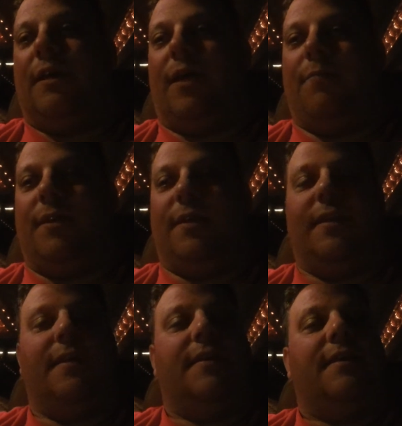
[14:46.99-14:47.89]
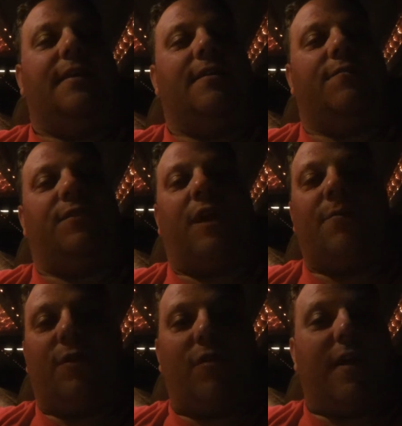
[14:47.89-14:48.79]
I mean, if you come
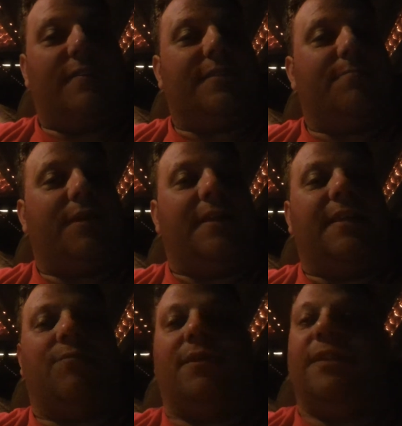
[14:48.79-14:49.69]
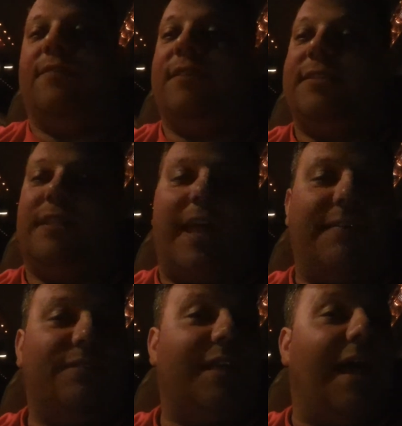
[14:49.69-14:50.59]
across somebody, they want to live this
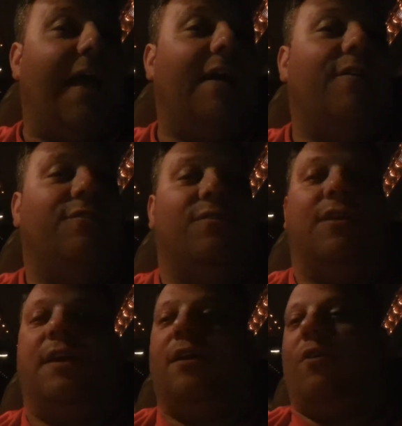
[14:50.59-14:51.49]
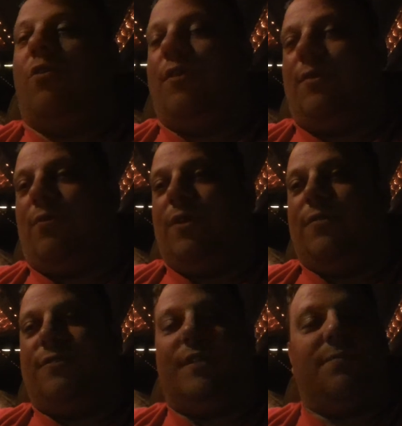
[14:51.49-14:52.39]
lifestyle, or they want to
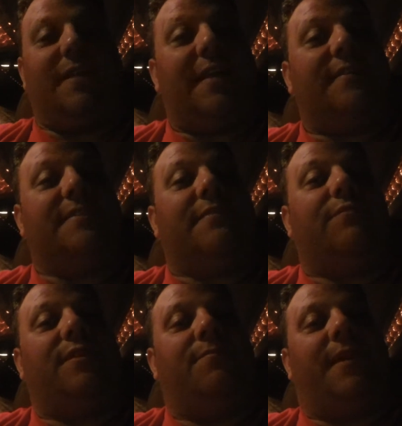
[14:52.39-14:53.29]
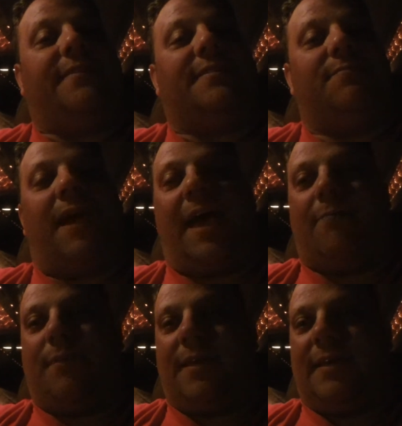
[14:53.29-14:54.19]
do something else that really makes them
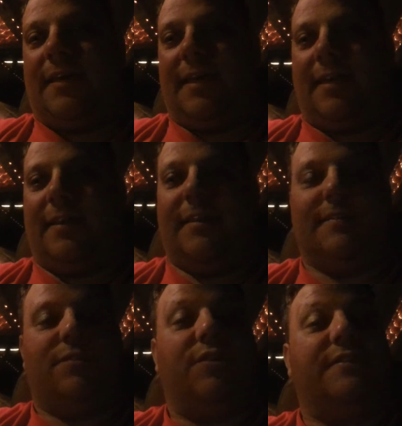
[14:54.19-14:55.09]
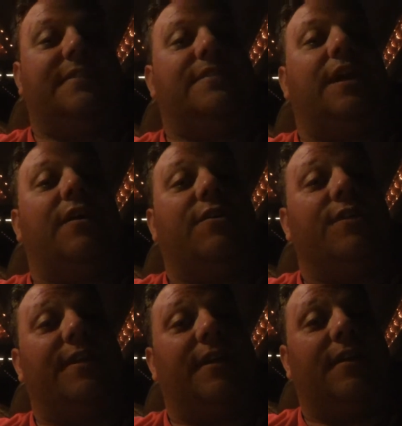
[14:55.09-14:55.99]
happy, and as long as it's not
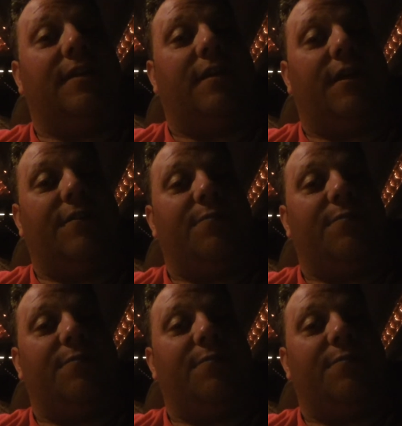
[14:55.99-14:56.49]
hurting other